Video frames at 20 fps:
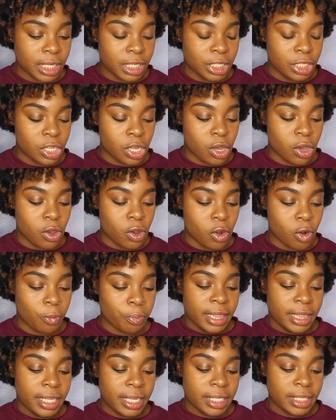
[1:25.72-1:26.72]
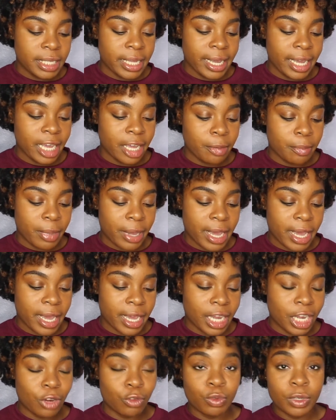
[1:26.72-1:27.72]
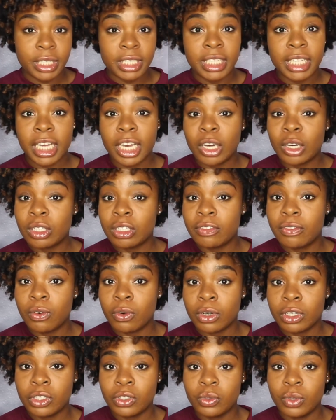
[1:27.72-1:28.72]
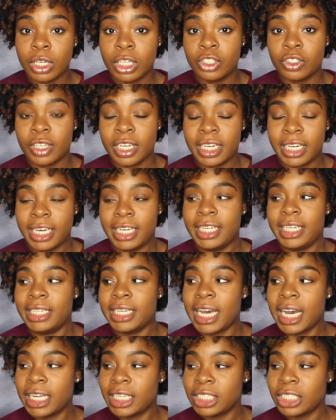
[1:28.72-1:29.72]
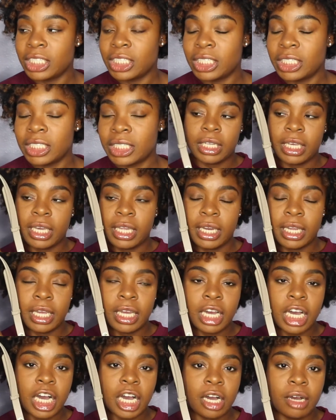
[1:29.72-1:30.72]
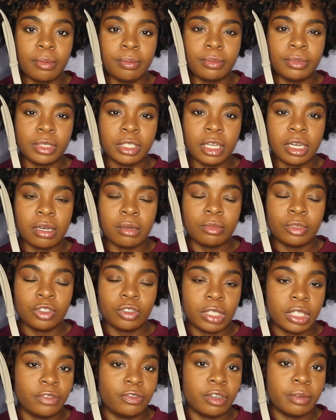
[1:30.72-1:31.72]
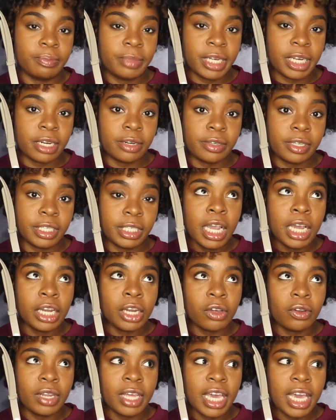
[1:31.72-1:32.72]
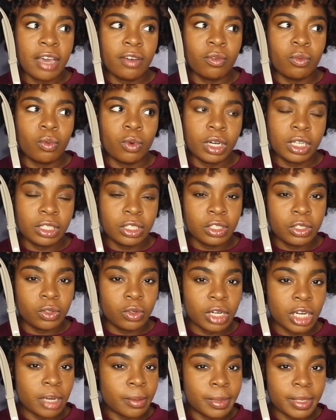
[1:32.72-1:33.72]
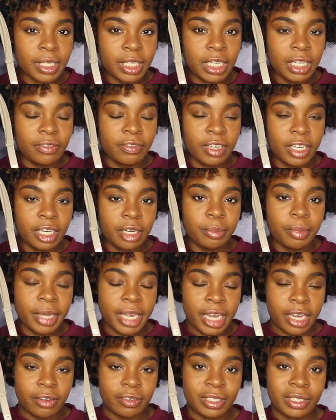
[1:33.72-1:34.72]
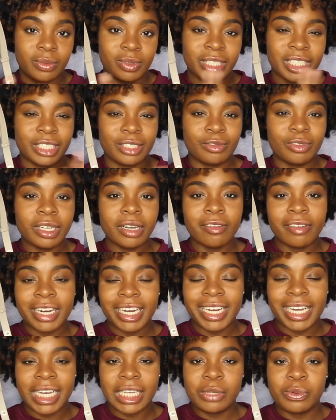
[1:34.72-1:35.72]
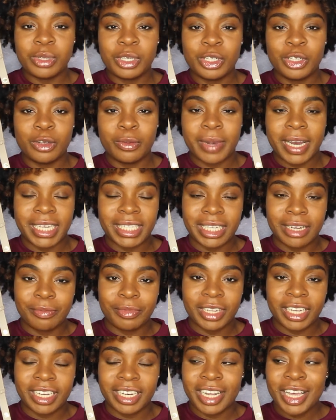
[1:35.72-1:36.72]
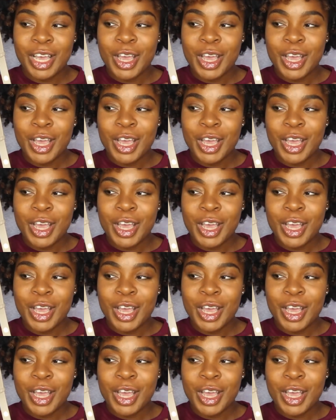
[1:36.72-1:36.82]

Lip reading: So this handbag, it retails for $290 and it comes straight from Paris. They only have one store, I believe, in Paris, which is really nice. When you do buy something